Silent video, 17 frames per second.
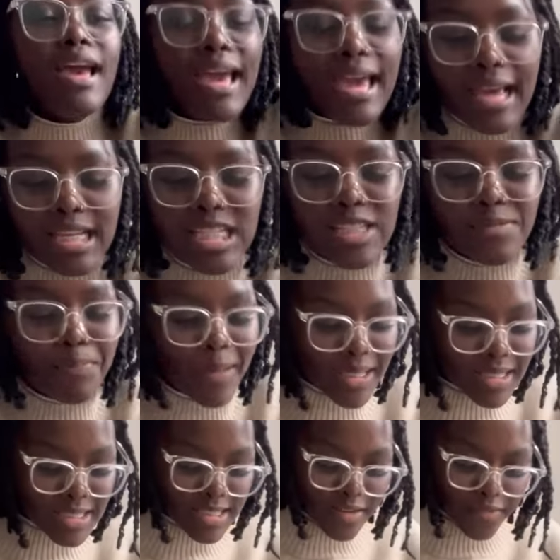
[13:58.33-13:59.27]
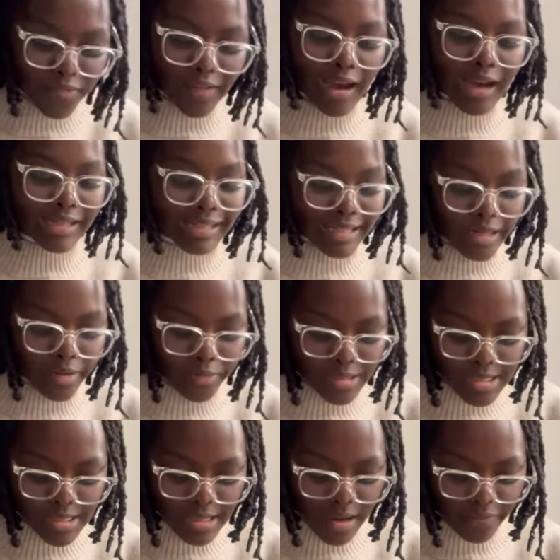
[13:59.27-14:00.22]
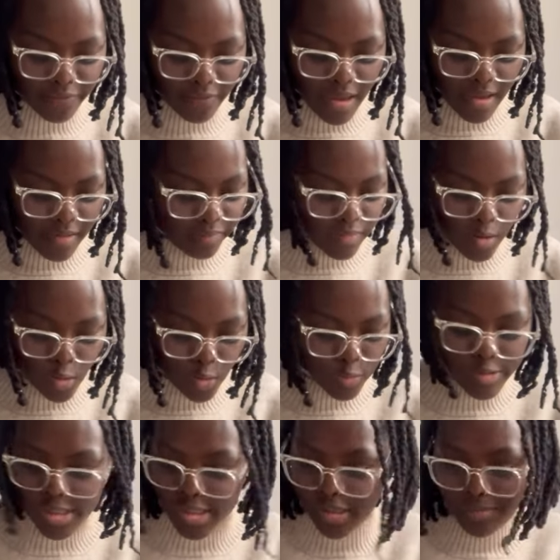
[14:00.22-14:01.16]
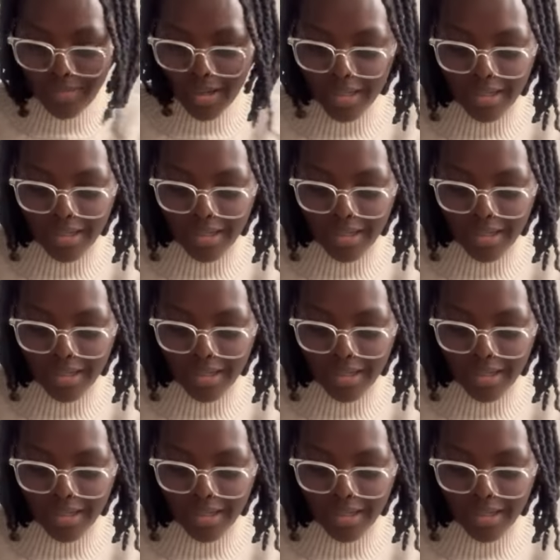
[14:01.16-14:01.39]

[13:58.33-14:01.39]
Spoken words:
expensive cutleries I've ever owned in my